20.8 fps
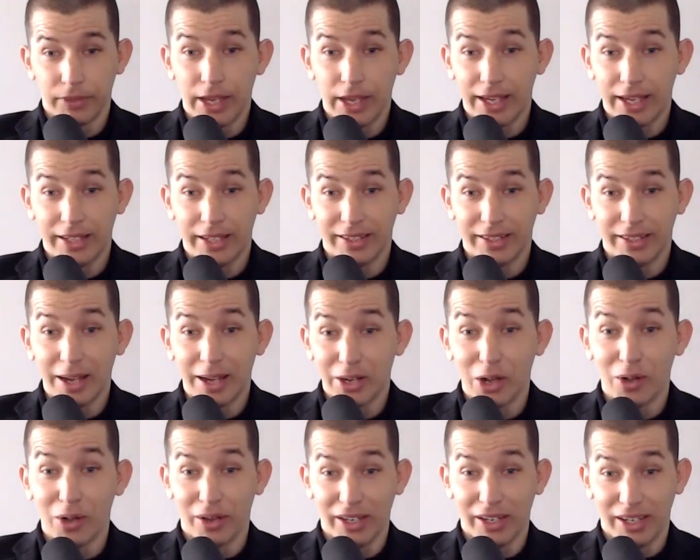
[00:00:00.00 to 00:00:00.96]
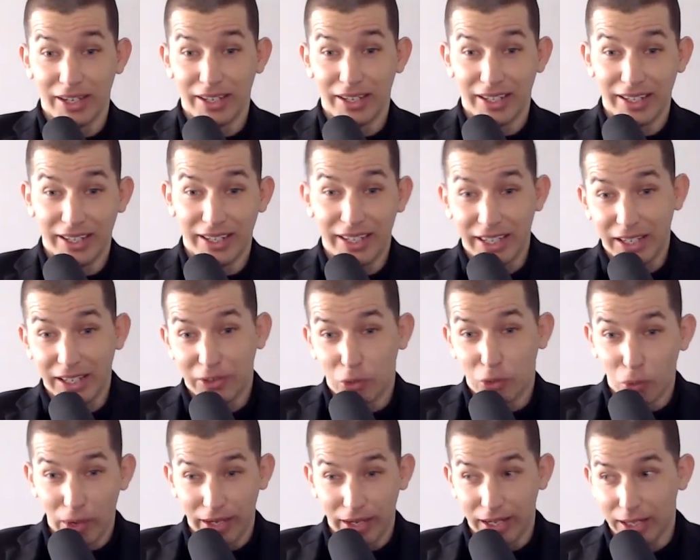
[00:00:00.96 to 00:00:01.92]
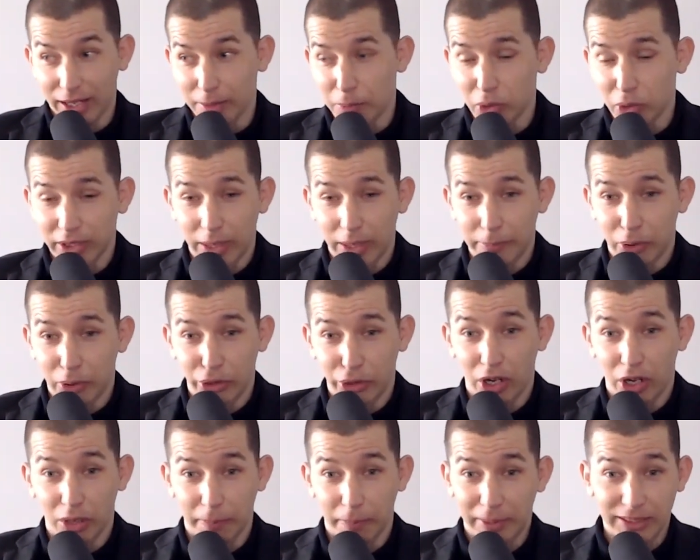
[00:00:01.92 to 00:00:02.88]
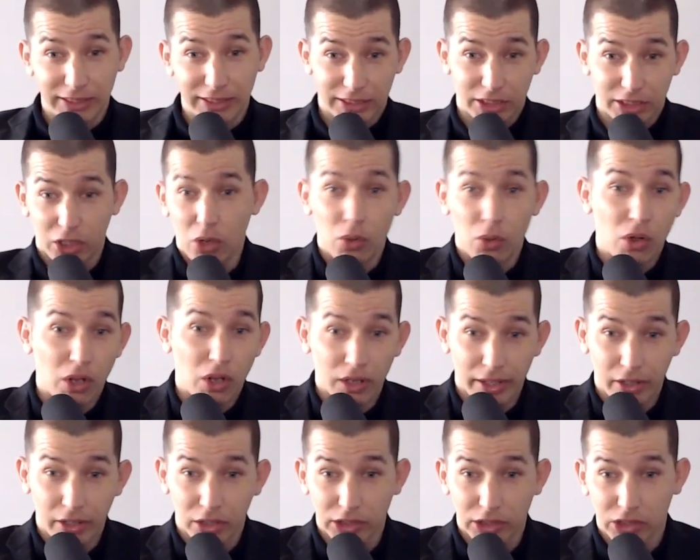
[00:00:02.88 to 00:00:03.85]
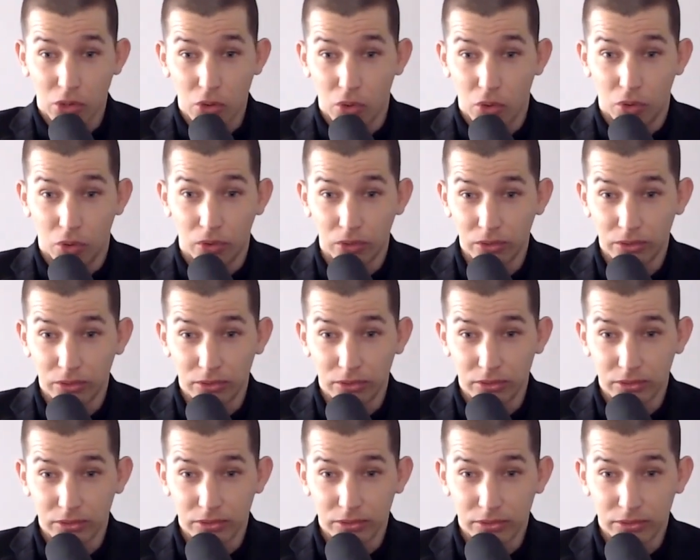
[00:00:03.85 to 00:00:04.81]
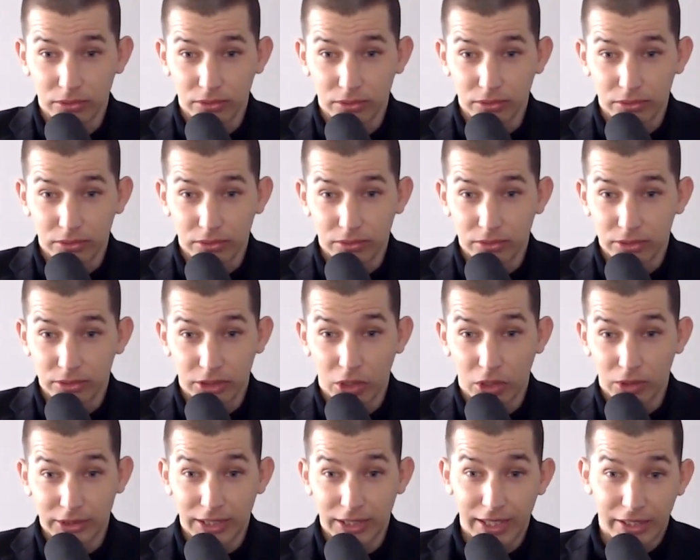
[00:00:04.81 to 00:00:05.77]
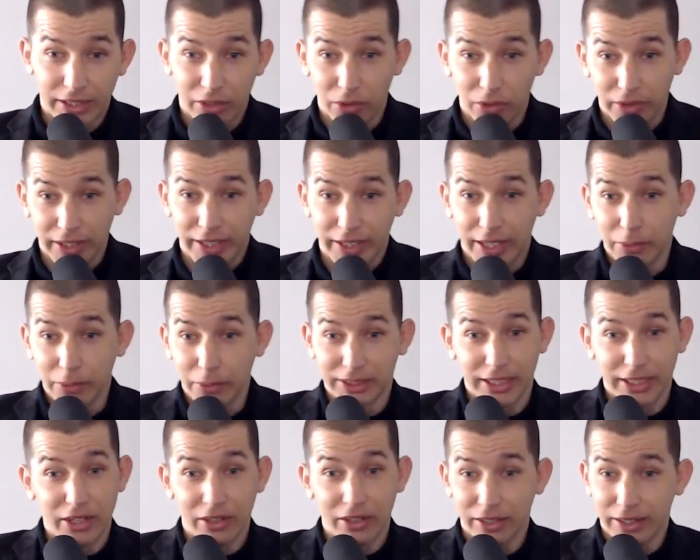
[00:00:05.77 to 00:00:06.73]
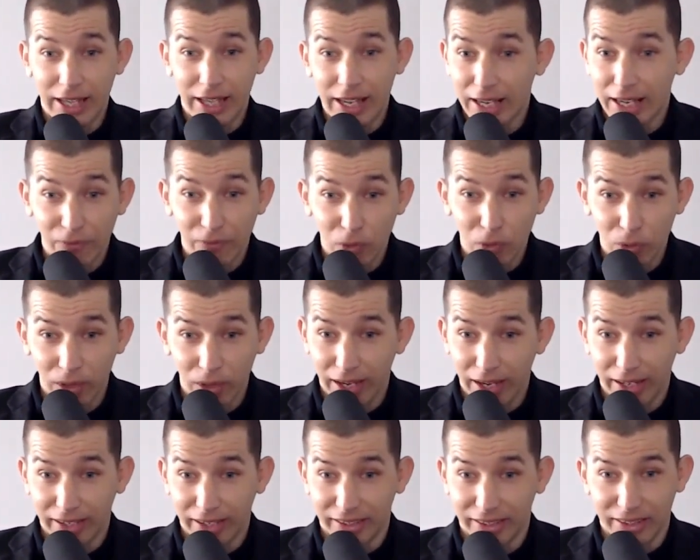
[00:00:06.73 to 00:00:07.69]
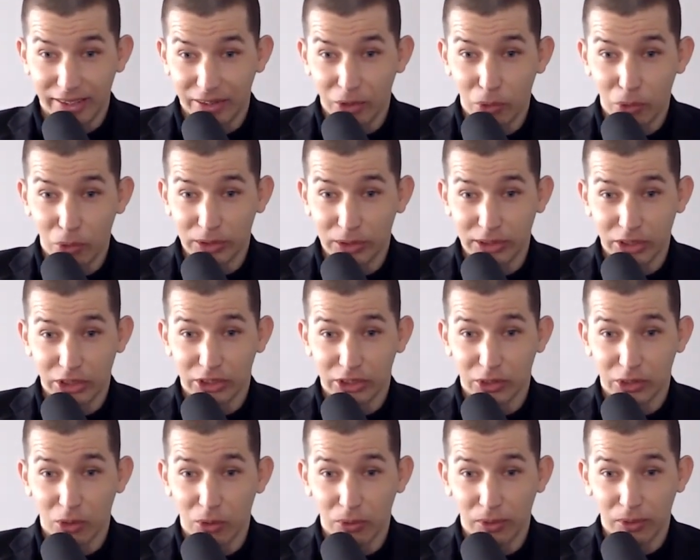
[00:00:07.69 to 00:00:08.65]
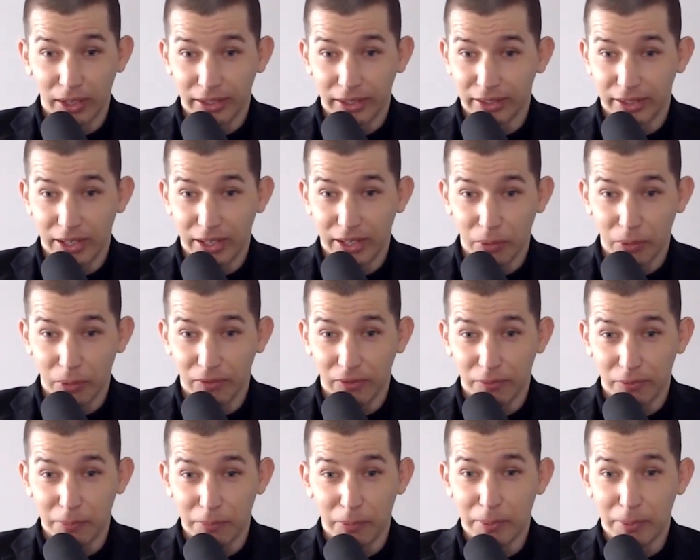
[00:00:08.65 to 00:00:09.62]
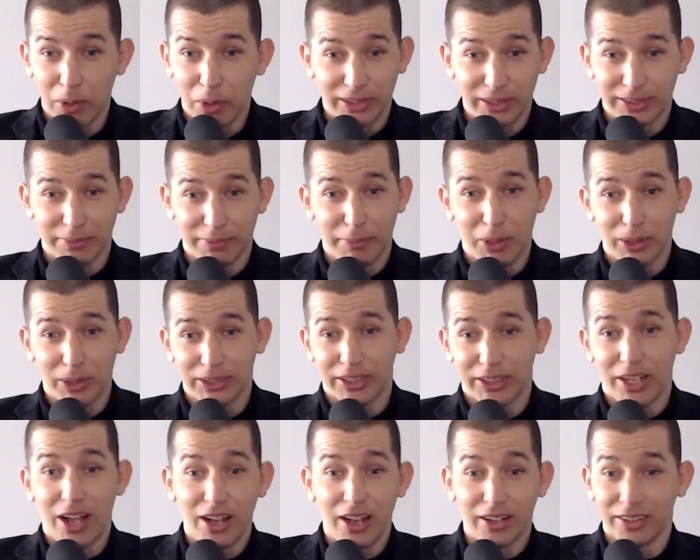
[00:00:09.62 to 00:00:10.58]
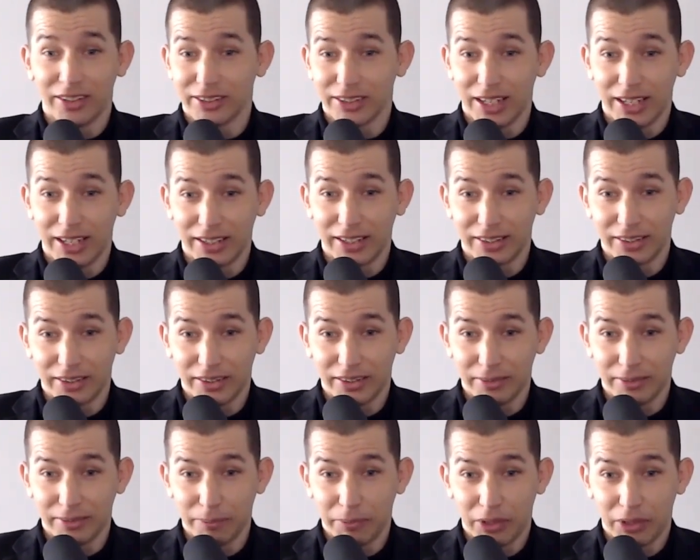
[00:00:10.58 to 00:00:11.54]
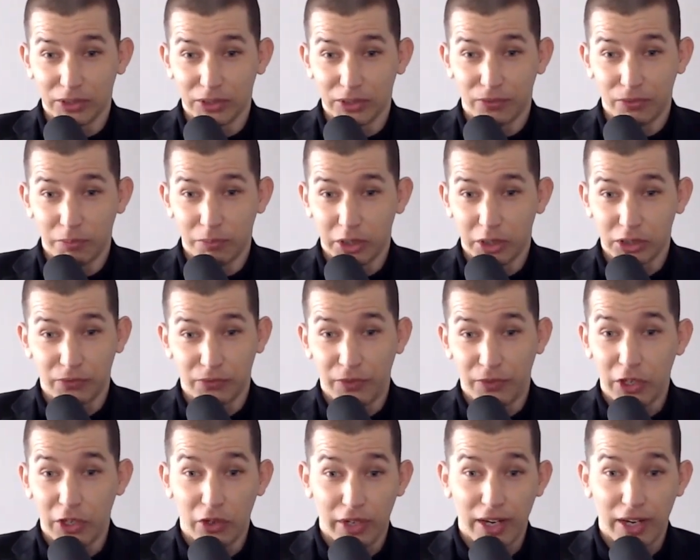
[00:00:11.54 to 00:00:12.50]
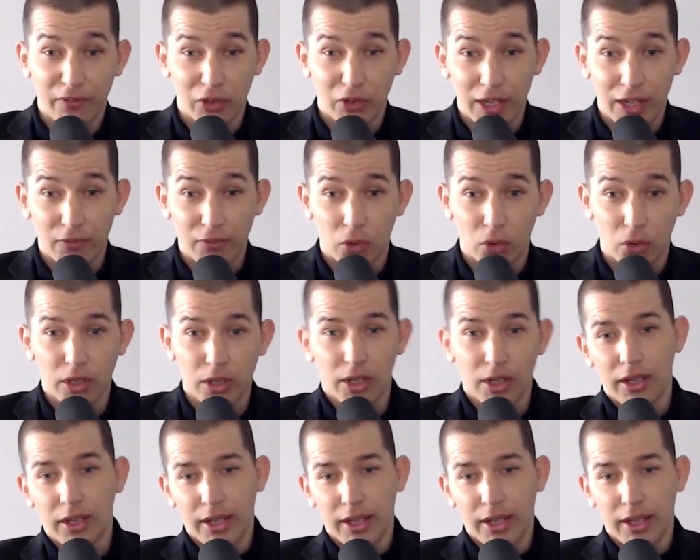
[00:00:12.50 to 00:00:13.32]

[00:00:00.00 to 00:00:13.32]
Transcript: Yeah, I know. He quit like a multi-million dollar business to go all in on Skool. So it's like you don't think he was scared at that level? Like, who wants to just throw like get rid of millions and millions of dollars? Like, there's there's fear at every level.